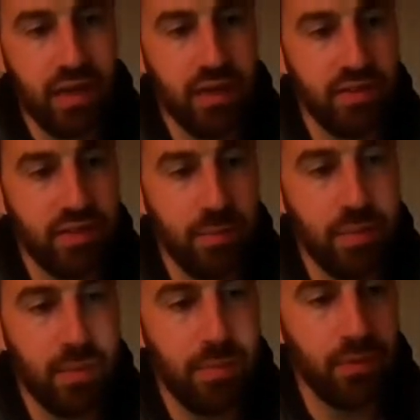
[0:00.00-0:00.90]
Some
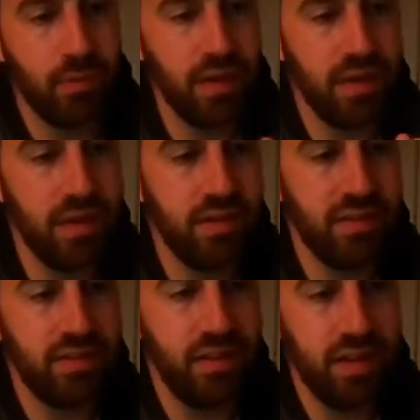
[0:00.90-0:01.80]
people really
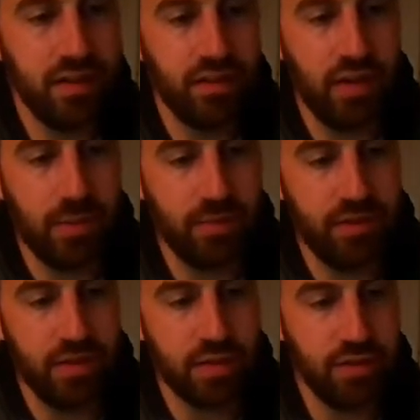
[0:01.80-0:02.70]
dislike top
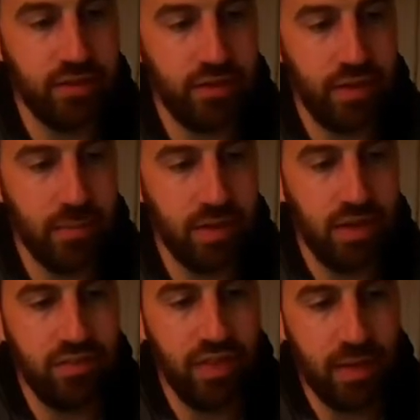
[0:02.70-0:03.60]
stitches, some
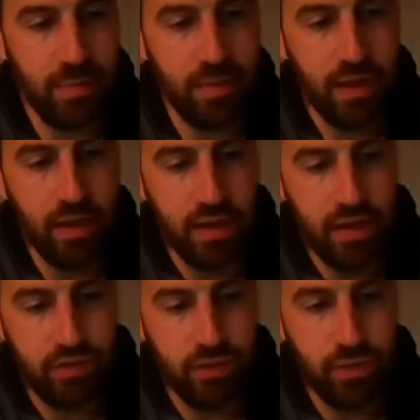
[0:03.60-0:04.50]
love them.
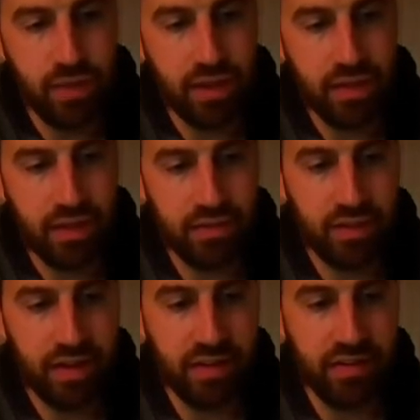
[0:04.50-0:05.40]
If you think that's a
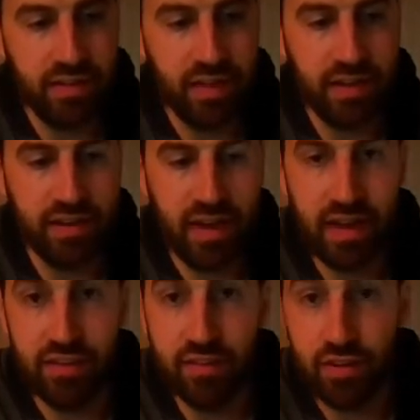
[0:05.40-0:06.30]
nice thing to
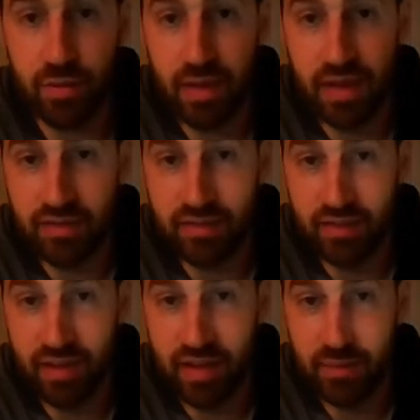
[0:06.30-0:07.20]
add to your mask,
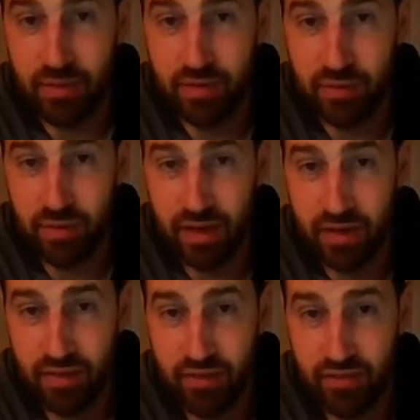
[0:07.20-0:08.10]
I would do that
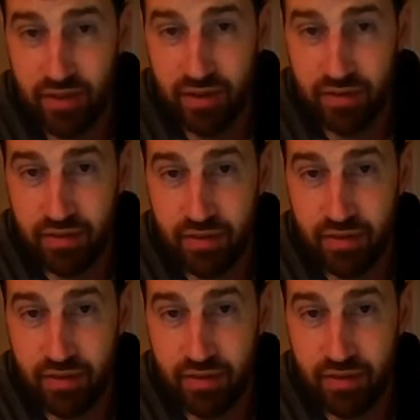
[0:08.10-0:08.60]
on the front.